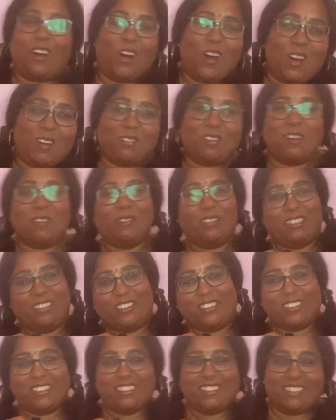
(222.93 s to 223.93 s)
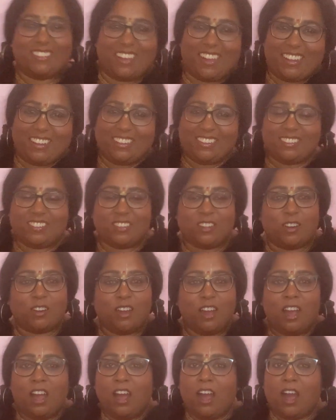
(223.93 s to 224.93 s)
all my material desires, you
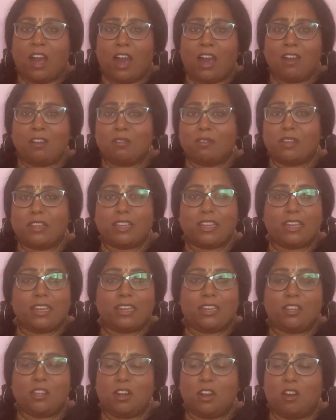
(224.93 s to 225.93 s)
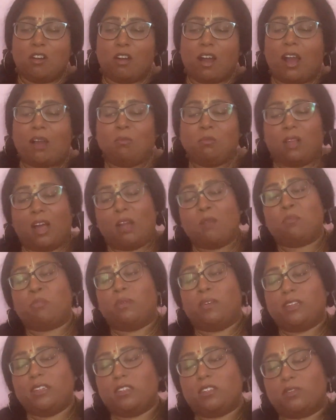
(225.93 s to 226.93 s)
know? I don't really, you know, I'm I'm
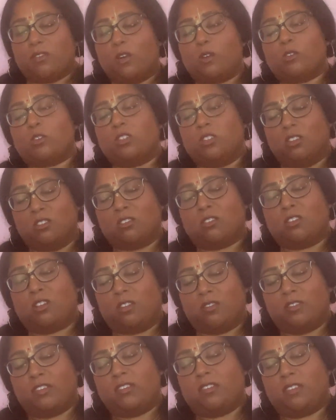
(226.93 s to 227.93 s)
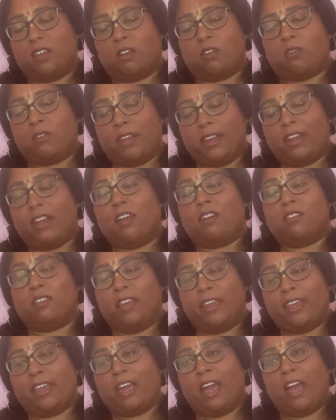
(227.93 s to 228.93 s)
pretty devotional serviced out right now.
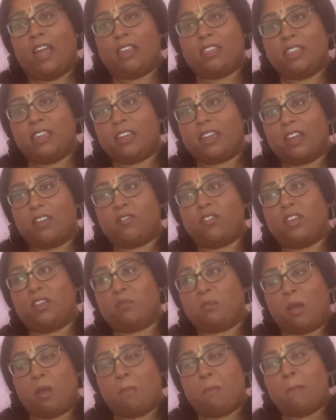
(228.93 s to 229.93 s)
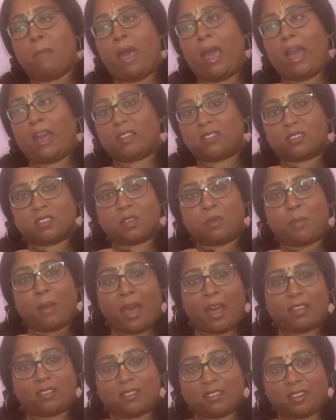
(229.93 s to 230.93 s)
Like I think I've hit my max
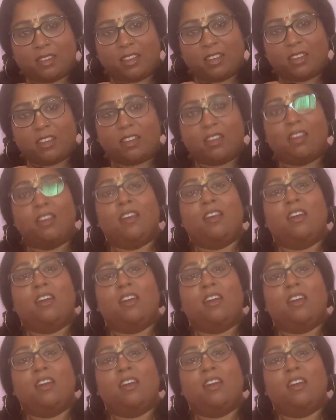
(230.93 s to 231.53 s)
capacity